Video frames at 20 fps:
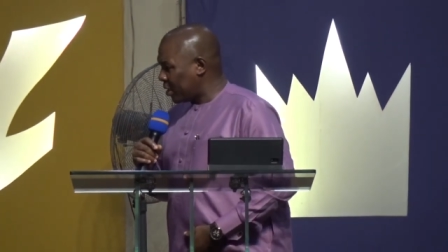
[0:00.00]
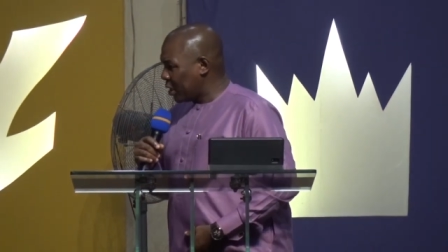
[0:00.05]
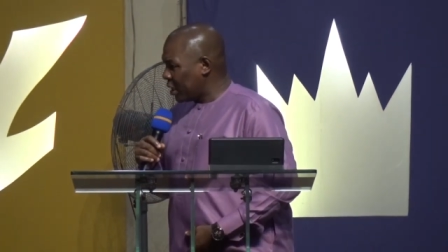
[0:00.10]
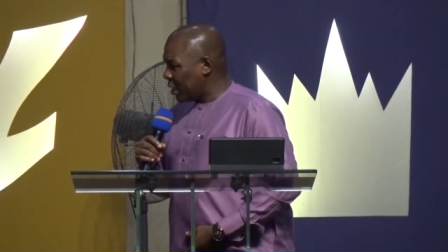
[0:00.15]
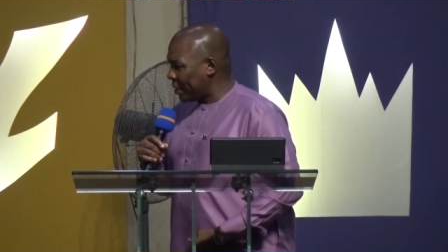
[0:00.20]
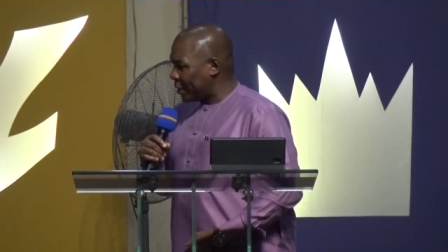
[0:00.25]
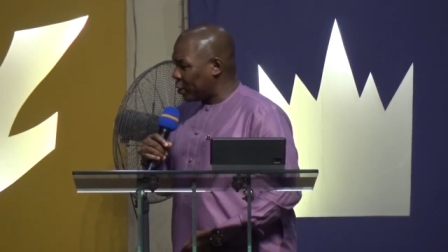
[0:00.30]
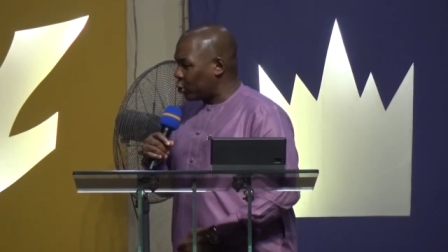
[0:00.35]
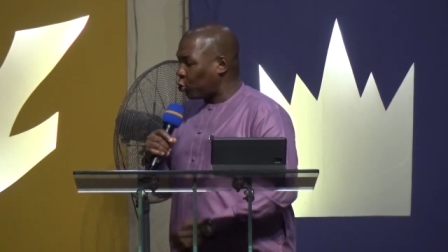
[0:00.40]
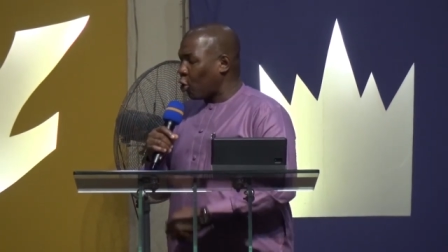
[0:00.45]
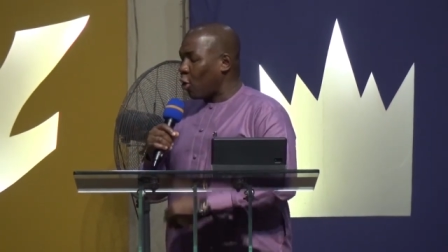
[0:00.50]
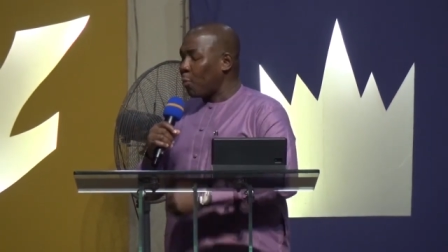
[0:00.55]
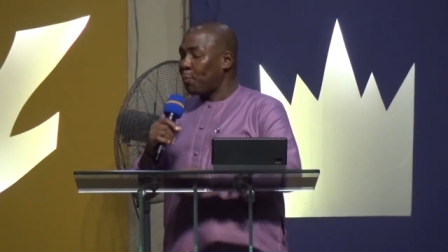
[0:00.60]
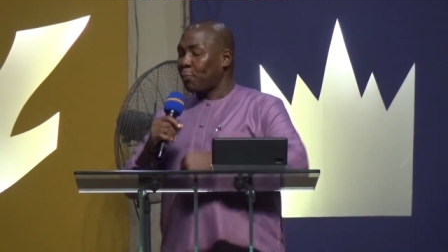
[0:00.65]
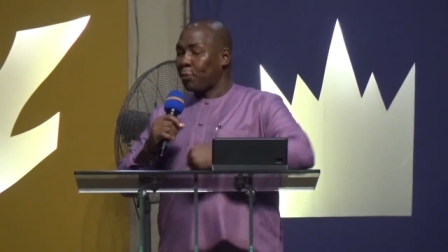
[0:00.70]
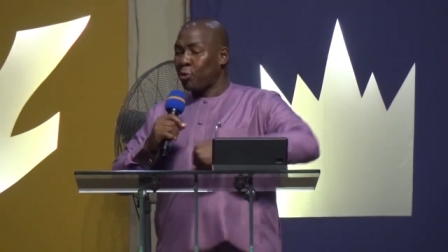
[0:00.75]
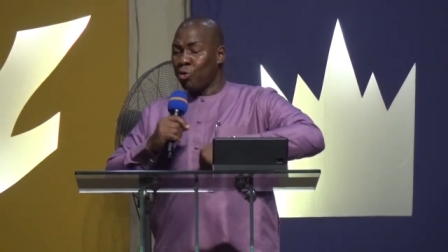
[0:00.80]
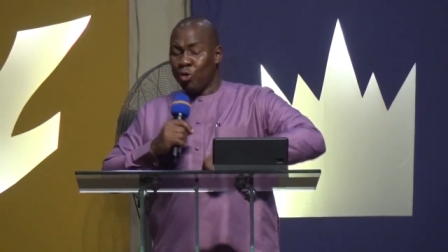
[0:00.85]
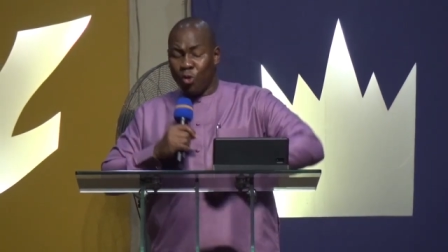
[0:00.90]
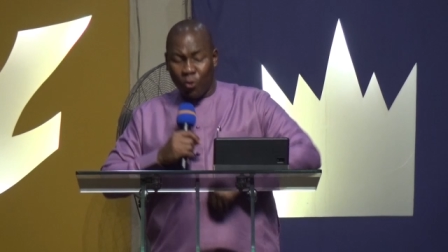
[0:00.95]
Is it to
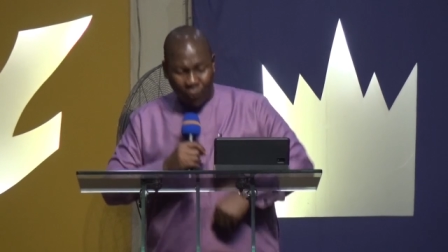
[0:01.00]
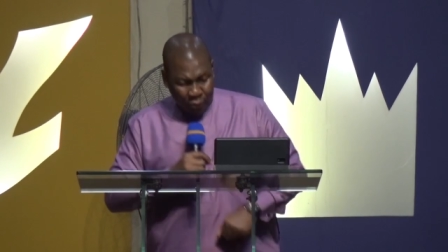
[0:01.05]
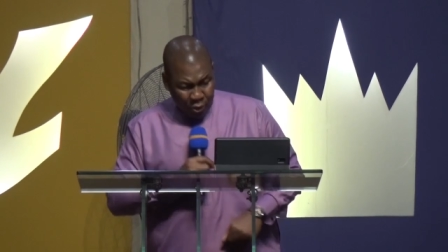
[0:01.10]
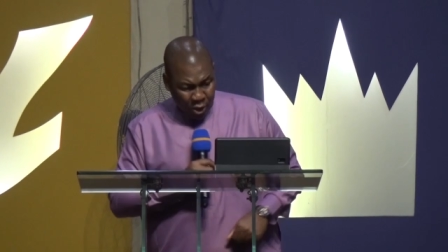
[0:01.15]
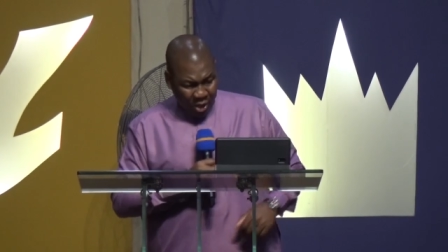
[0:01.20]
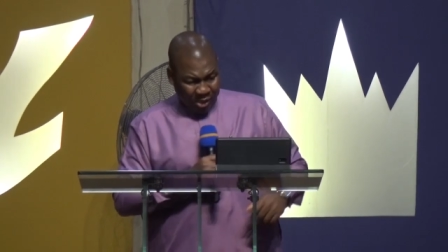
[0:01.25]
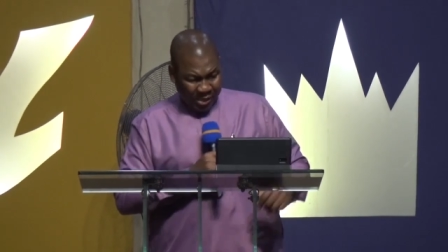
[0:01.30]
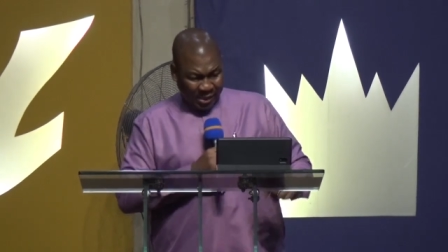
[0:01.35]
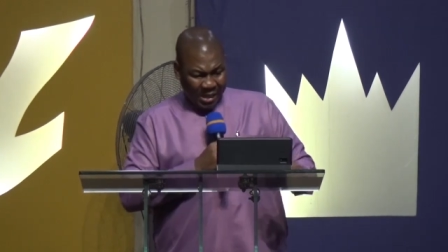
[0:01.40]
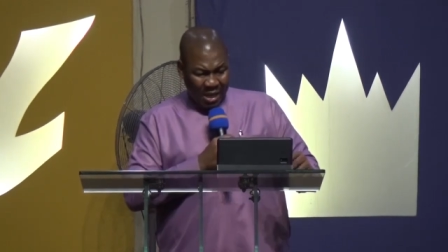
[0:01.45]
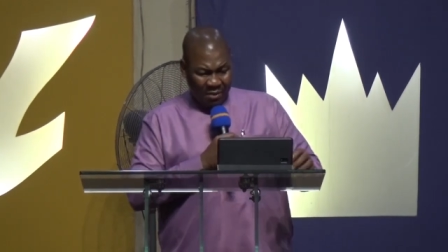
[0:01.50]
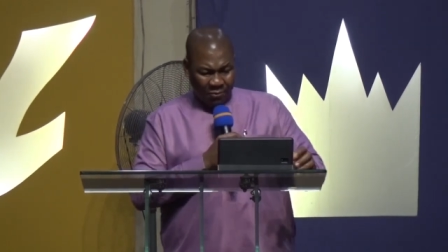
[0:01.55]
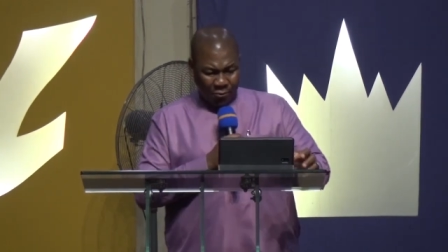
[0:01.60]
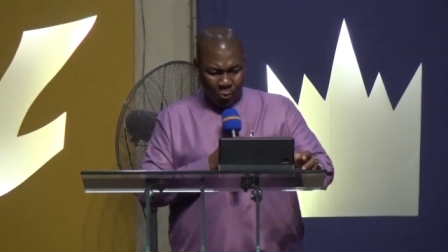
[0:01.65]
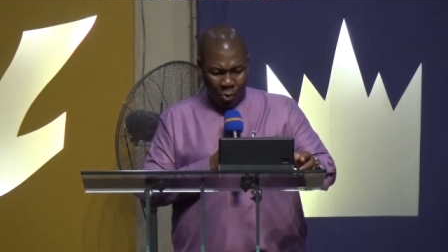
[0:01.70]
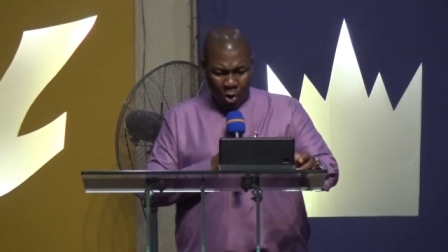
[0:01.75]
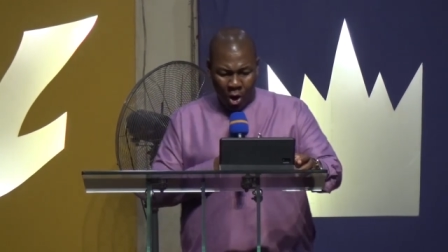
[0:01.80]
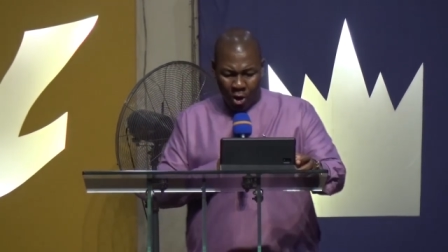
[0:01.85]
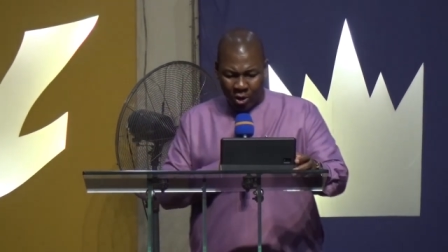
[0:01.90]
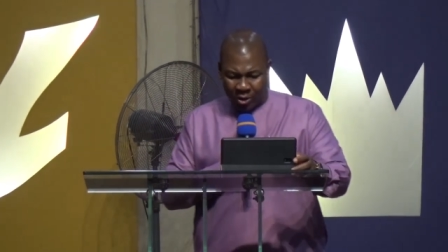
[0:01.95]
prove yourself
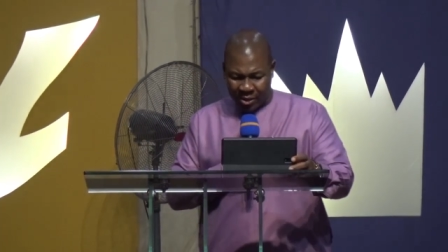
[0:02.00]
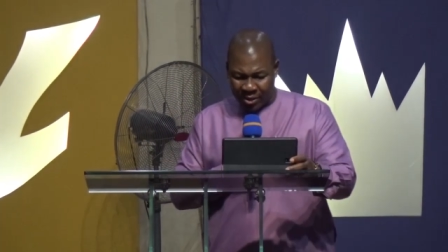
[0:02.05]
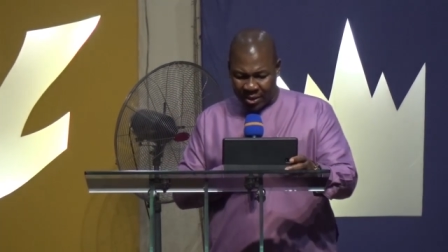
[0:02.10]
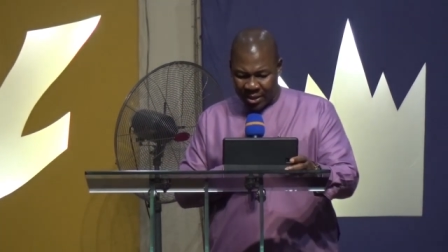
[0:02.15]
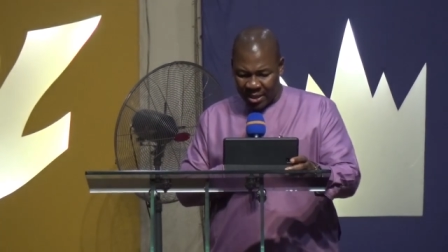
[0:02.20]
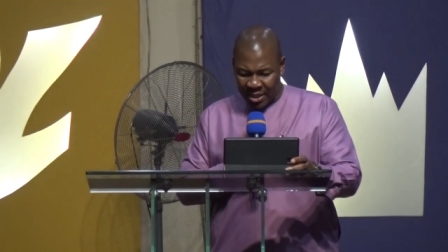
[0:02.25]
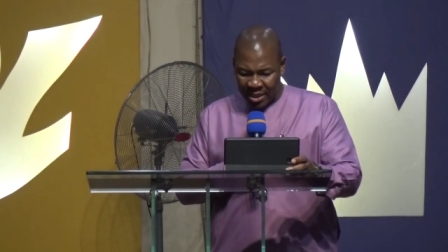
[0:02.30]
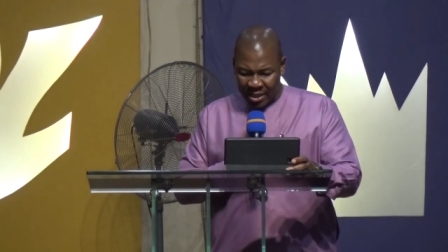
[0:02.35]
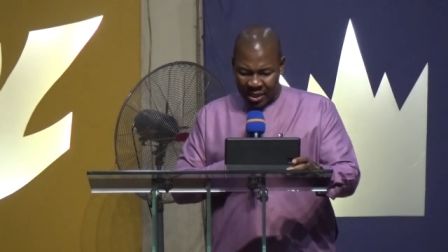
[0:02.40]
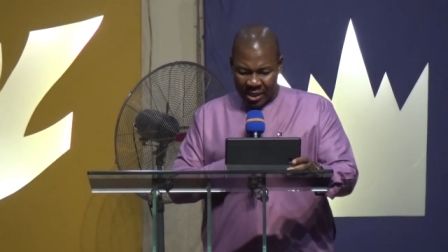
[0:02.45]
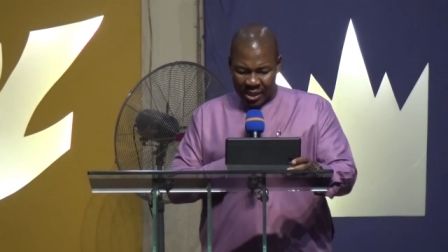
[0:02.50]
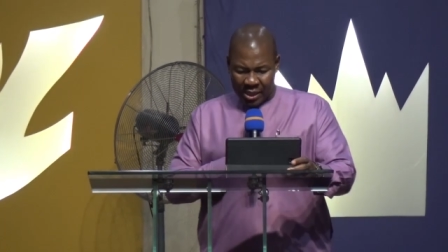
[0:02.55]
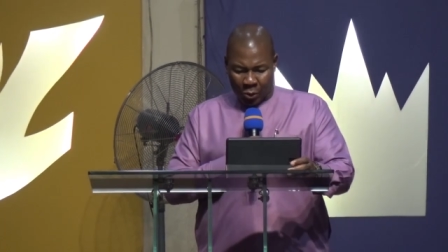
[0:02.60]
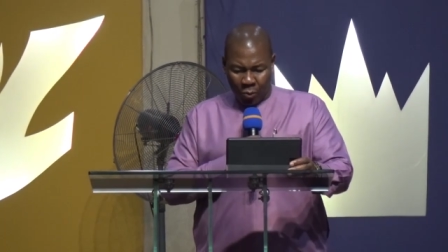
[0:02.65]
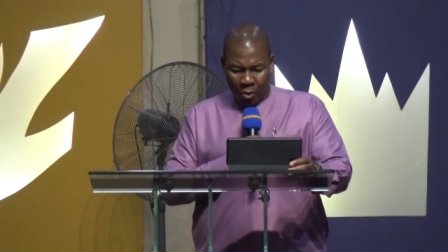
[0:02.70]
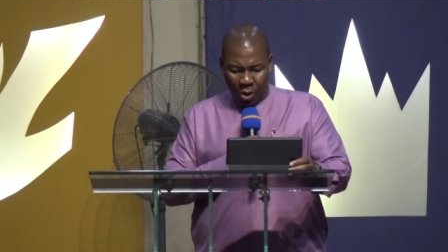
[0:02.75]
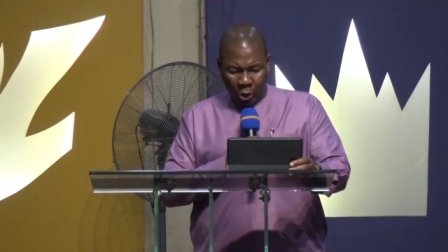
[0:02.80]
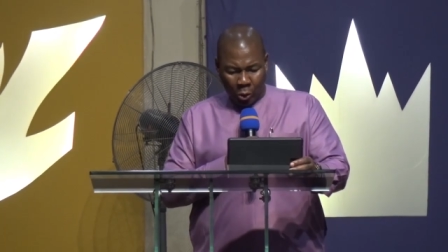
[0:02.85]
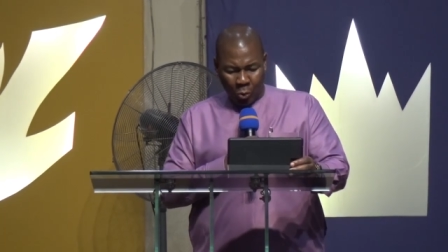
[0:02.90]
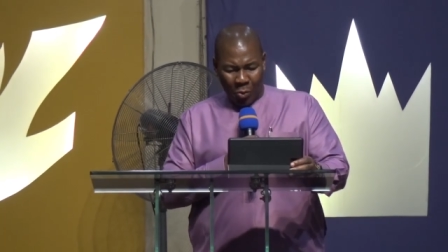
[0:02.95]
what is
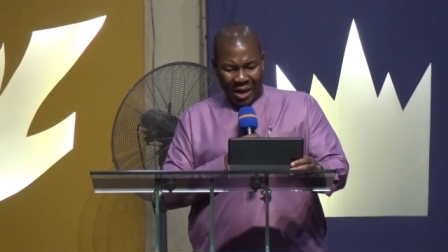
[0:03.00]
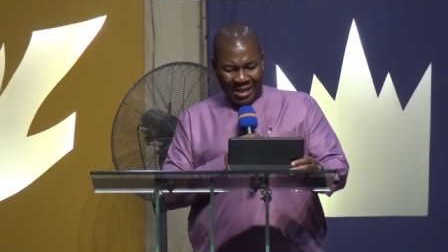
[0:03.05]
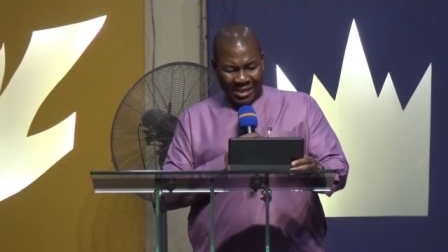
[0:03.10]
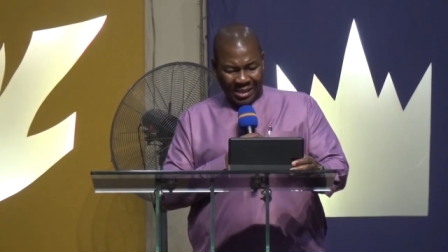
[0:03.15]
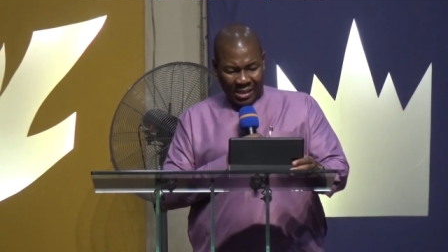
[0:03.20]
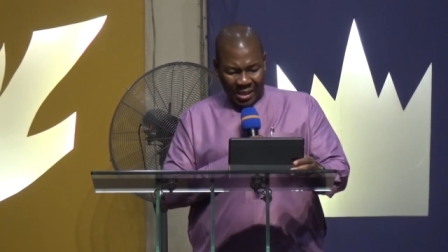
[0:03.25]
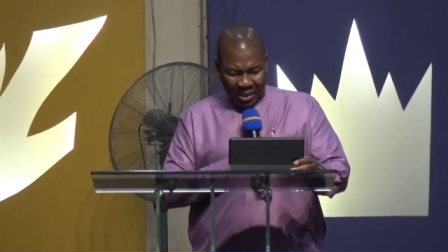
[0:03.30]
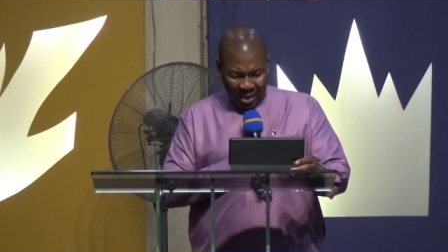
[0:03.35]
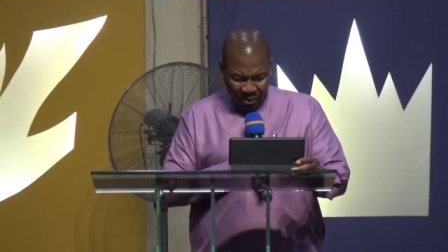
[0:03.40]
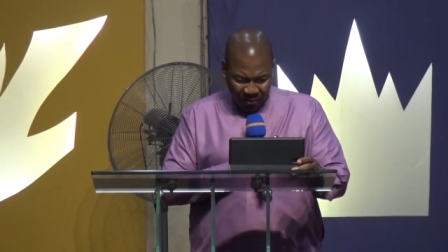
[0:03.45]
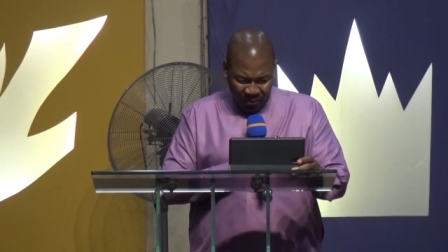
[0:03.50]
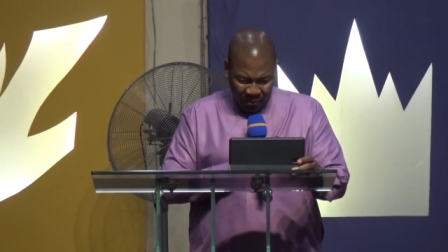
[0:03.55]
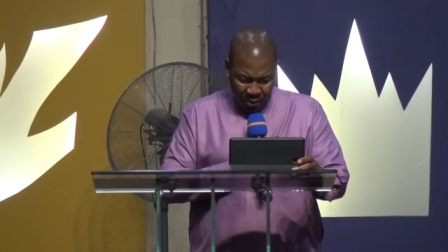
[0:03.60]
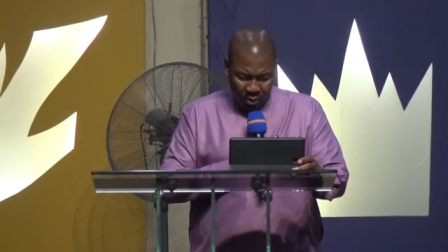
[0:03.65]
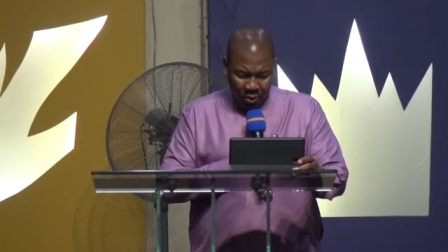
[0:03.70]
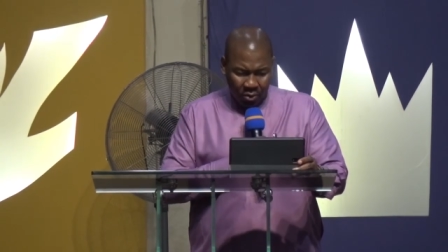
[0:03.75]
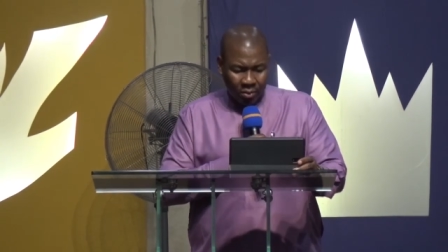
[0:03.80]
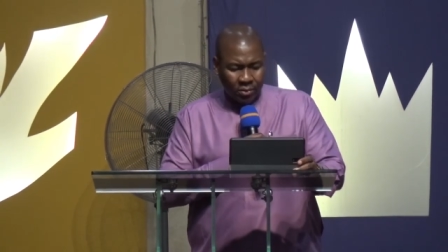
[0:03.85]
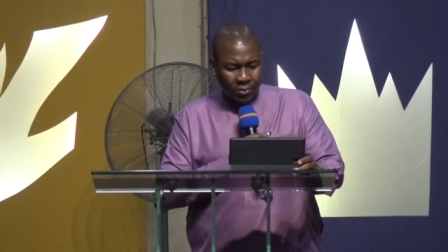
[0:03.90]
what you are seeking for?